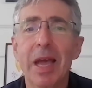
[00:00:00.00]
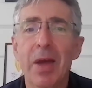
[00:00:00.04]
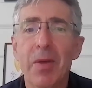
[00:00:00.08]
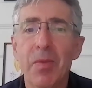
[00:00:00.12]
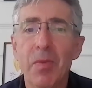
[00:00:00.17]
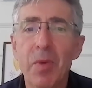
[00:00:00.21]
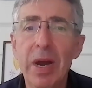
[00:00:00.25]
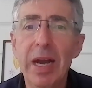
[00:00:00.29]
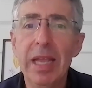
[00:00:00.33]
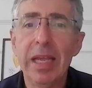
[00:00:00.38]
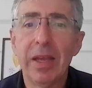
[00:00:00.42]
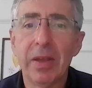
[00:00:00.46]

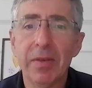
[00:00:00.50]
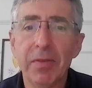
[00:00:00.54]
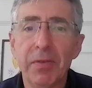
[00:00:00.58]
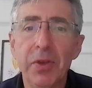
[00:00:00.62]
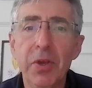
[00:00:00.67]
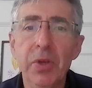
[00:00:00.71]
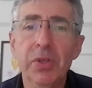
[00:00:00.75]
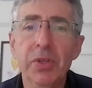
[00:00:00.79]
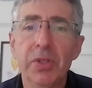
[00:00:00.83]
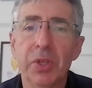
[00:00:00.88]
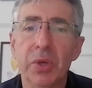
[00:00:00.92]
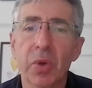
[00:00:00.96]
really
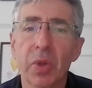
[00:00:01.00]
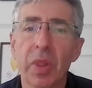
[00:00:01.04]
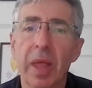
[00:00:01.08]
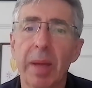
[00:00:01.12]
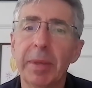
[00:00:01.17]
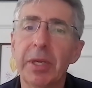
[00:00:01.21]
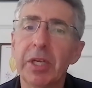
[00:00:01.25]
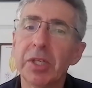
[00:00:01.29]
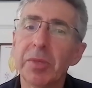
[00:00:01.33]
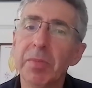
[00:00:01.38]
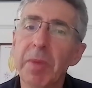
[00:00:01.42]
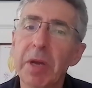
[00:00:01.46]
confused it all there,
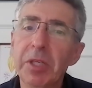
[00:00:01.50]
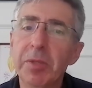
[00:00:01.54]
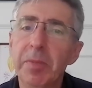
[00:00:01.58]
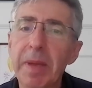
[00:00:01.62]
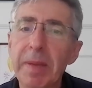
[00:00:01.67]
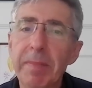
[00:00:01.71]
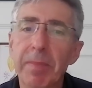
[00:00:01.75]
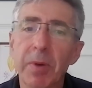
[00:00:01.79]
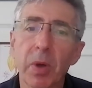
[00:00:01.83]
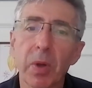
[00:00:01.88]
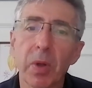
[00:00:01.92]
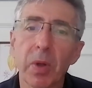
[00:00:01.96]
because most
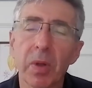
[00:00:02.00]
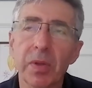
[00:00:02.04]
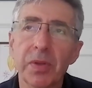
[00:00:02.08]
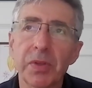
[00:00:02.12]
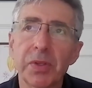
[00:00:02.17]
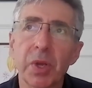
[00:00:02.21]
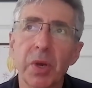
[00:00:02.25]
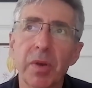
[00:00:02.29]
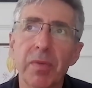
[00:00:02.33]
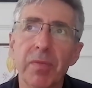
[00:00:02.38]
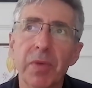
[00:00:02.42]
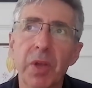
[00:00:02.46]
people
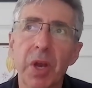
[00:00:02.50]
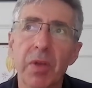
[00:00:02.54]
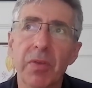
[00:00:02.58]
sort of,